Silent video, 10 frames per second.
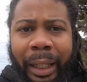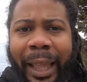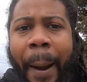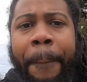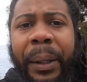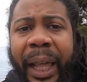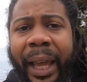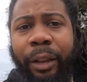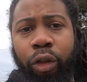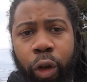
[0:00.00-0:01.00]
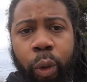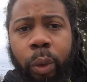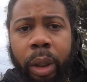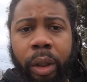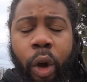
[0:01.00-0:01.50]
that bled through
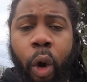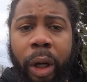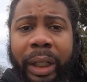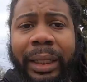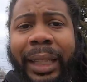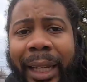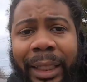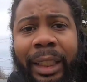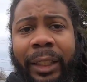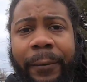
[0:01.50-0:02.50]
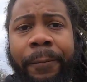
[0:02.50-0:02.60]
the organization.